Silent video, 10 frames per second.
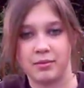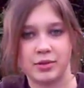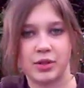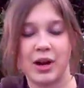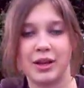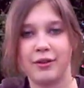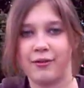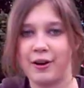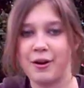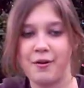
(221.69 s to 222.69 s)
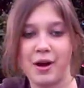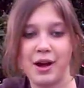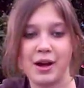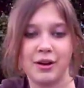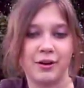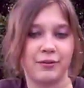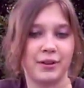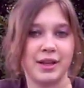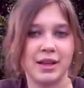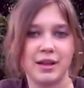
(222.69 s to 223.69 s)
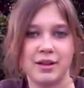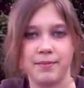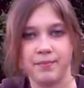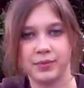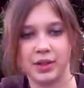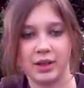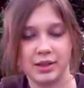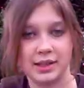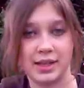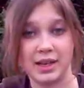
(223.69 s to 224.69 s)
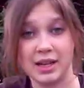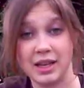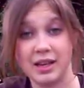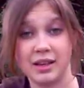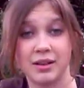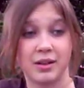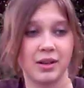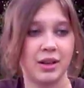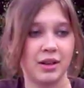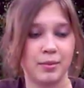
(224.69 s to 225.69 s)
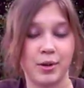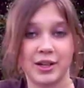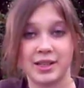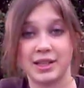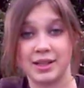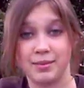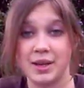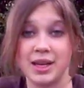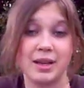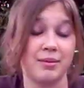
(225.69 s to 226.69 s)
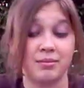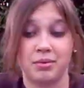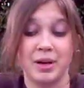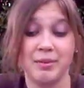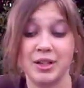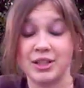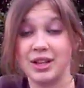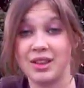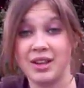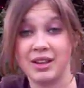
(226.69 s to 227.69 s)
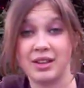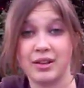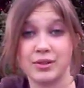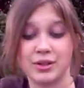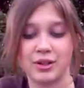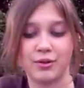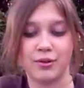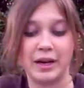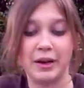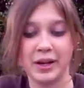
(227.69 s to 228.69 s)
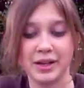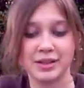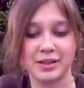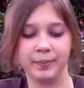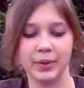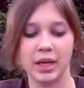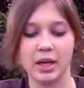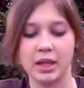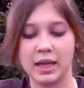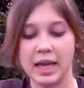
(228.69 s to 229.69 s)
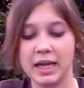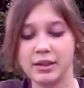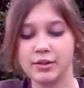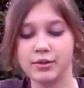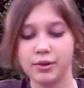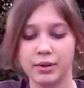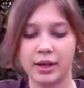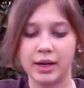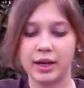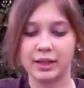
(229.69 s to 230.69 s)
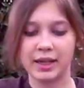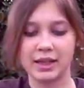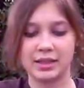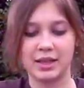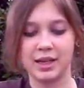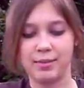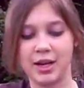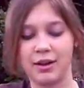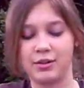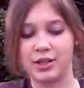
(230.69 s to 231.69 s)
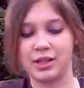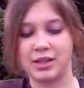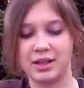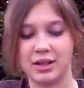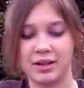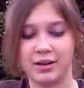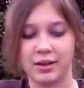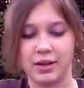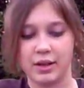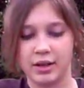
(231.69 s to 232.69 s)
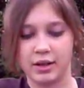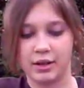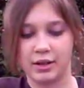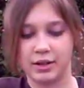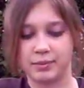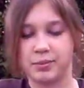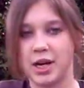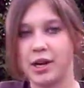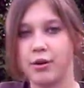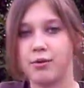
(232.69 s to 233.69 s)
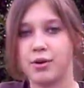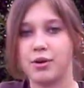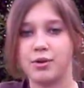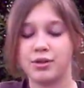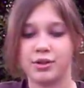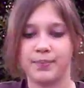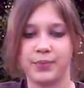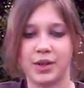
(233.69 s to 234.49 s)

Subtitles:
striking ferro rod or flint, skinning, processing meat, pretty much anything in those general areas. The handle, like I said, made out of G10, tiger orange,